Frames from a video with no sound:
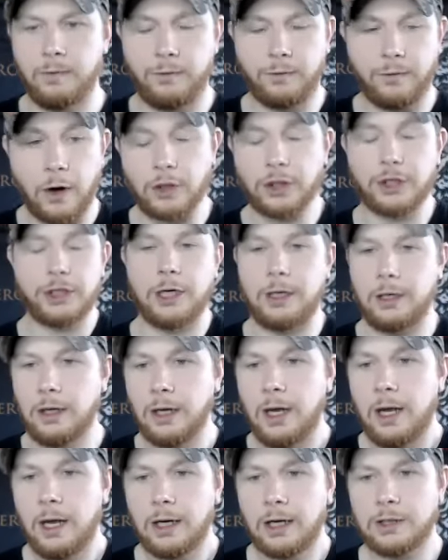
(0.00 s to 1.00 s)

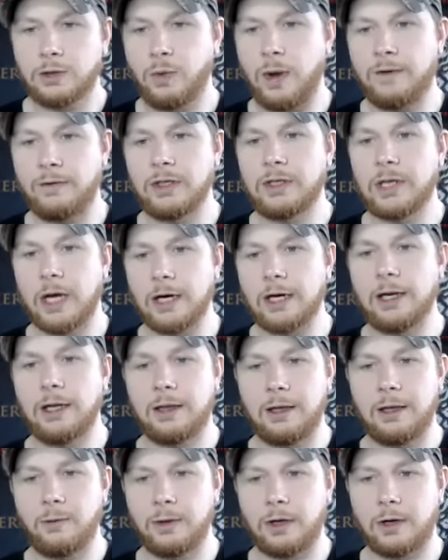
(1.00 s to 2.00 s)
function because we haven't done
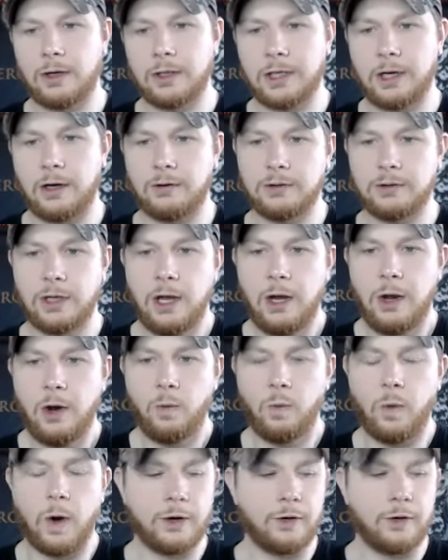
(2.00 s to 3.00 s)
anything with ourselves
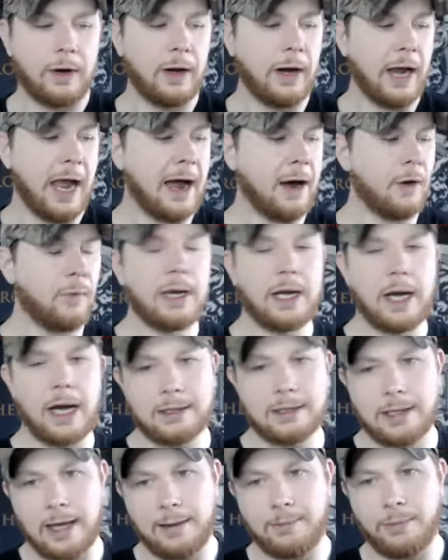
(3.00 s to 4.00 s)
wondering how we
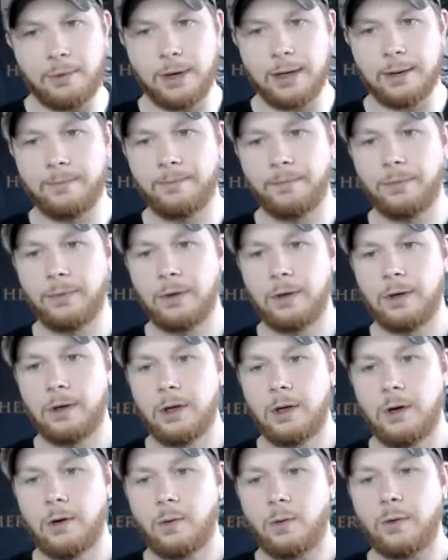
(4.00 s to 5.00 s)
got to that point.
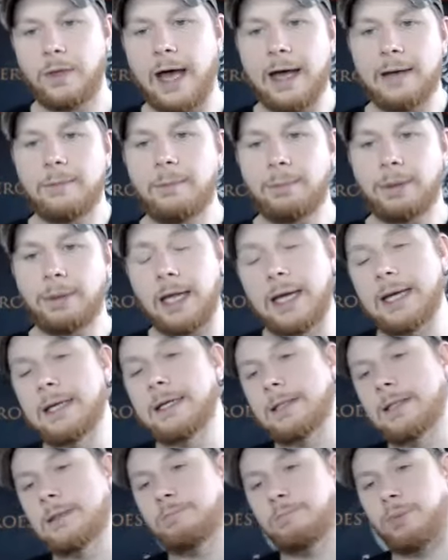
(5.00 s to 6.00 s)
Well, that
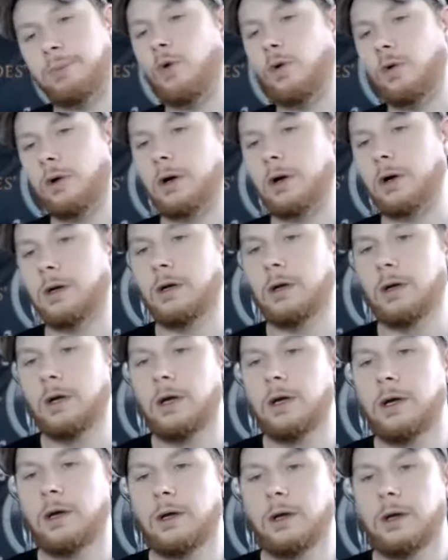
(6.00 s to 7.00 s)
place is born
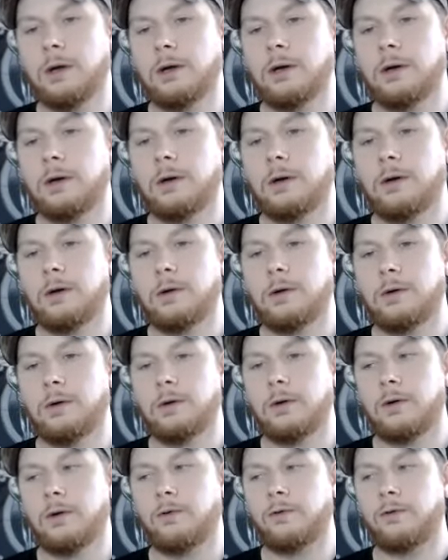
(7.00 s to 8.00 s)

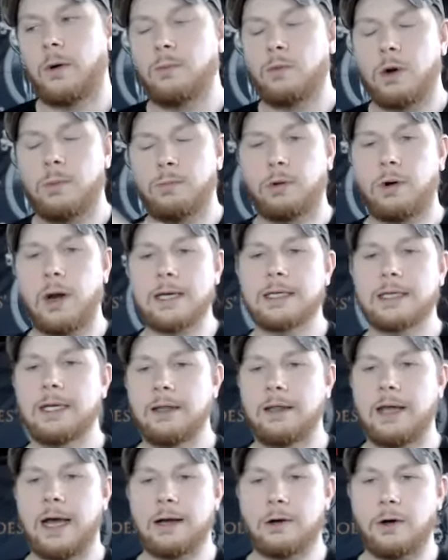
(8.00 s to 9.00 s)
from
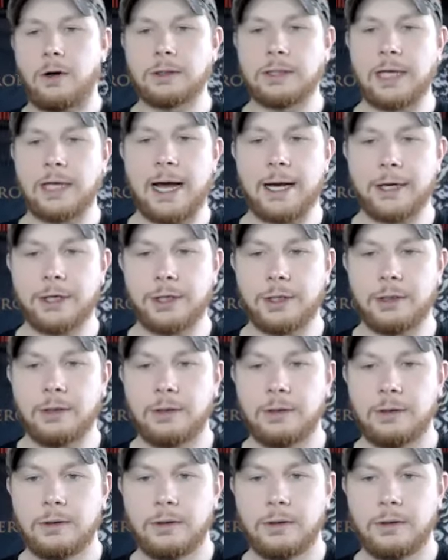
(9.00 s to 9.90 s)
repressing that call to action.